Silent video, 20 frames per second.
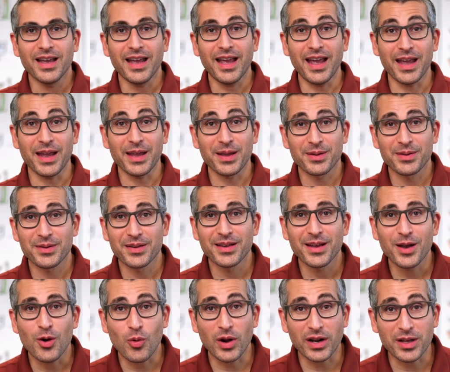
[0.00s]
Hey,
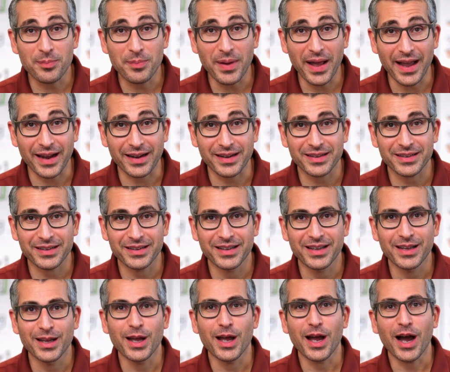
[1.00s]
welcome back.
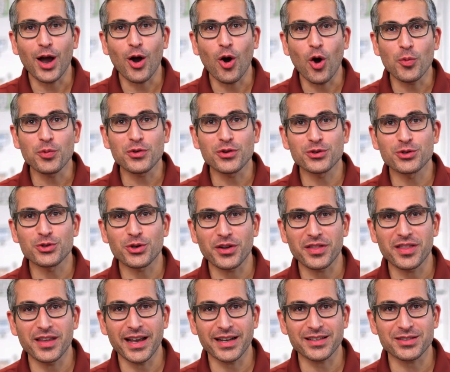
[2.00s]
I hope you enjoyed
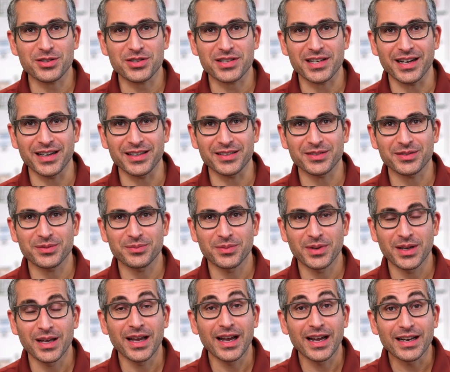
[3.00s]
the exercise.
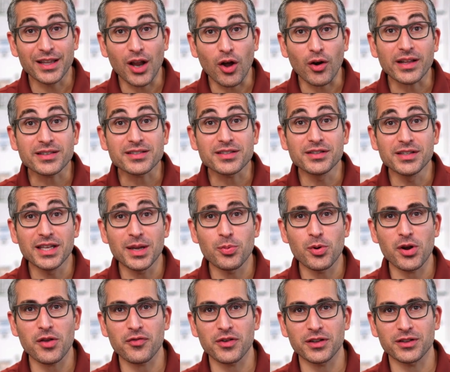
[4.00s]
Now let's
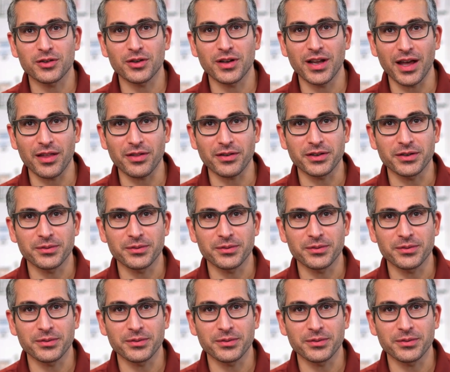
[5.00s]
debrief it together.